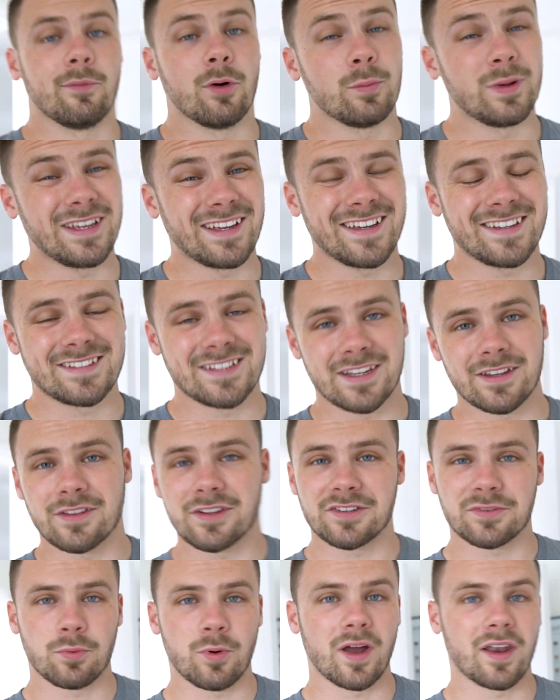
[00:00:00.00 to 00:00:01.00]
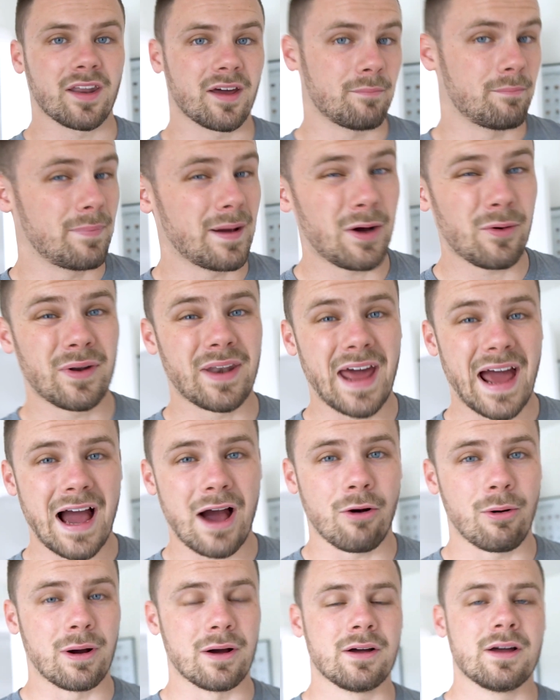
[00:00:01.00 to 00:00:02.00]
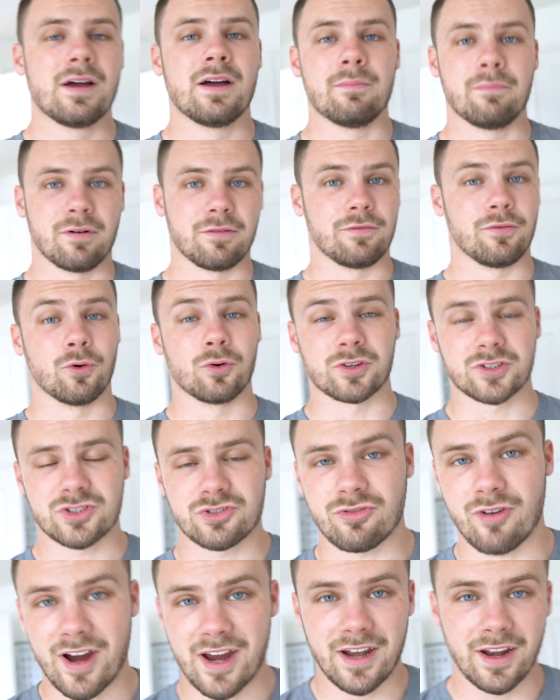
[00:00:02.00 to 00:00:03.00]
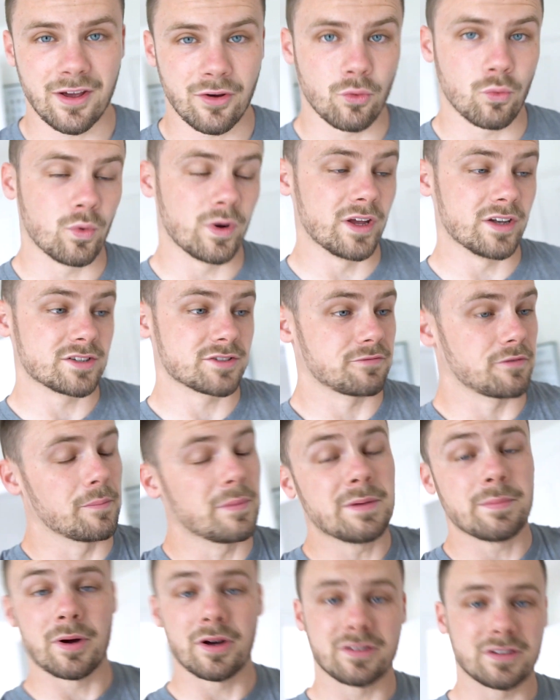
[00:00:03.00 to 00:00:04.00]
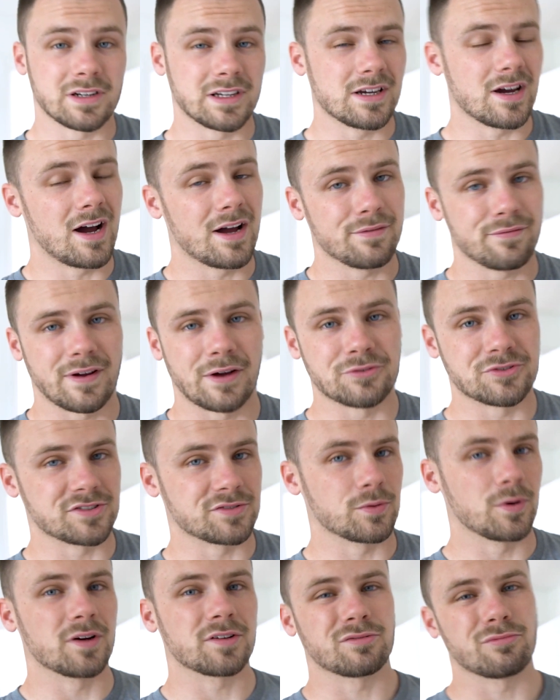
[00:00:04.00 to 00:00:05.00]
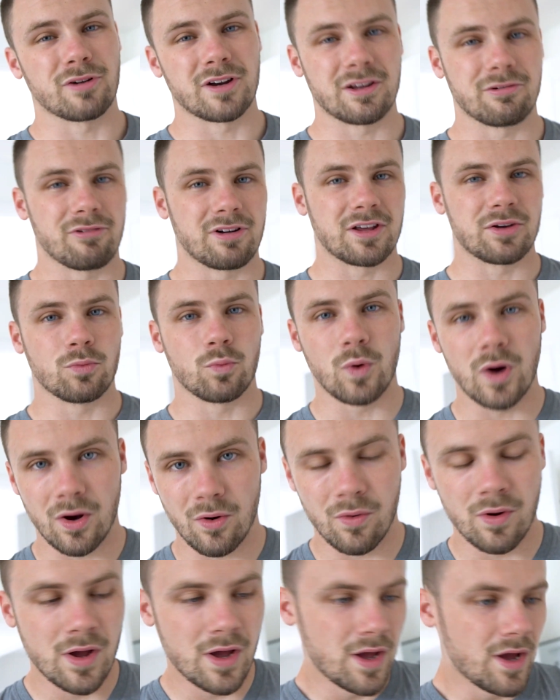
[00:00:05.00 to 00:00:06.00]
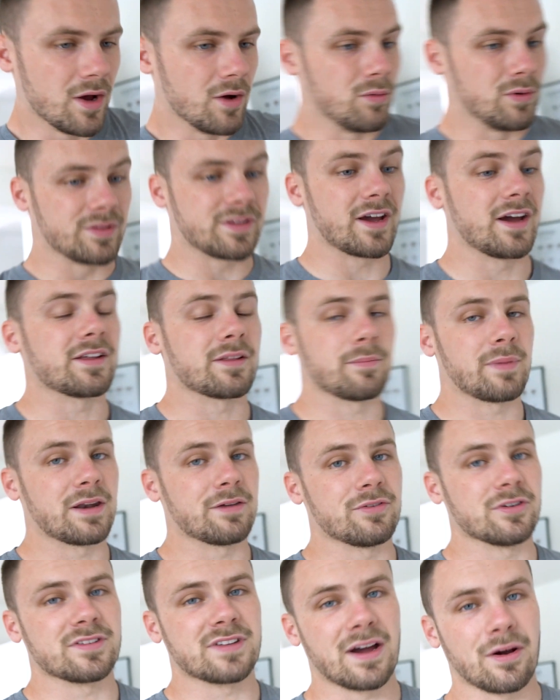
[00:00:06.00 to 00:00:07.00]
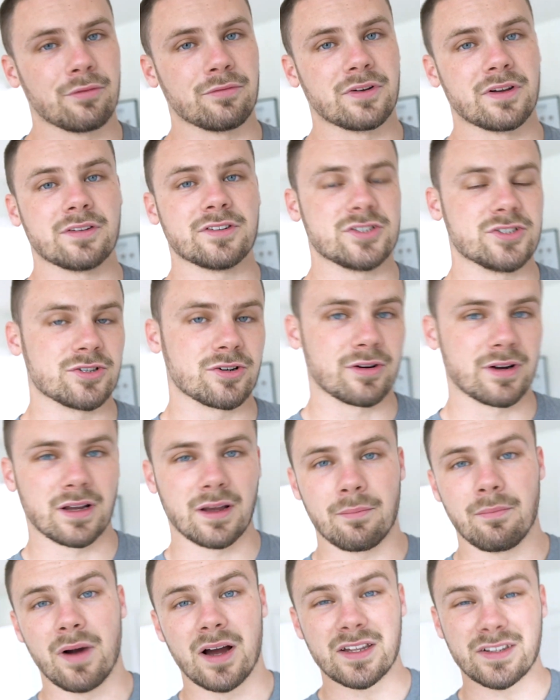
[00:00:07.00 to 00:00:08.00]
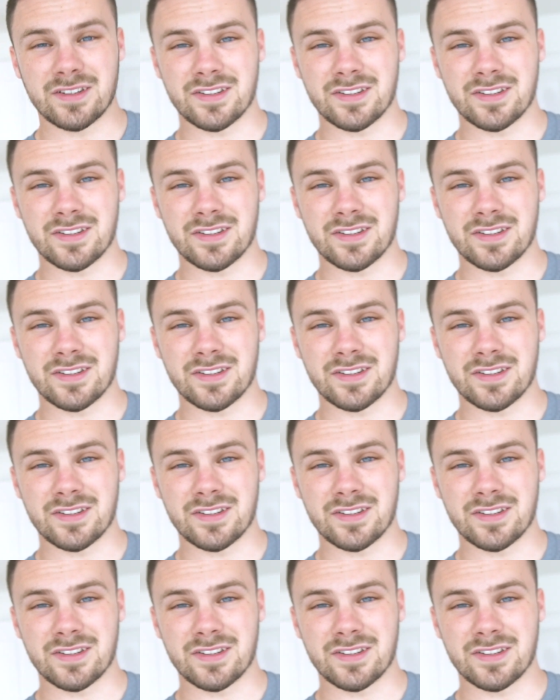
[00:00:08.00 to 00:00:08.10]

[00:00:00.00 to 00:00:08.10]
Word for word: We'll be eating this one about an hour before training, which for me personally, I found this works really well with getting the benefits out of it during my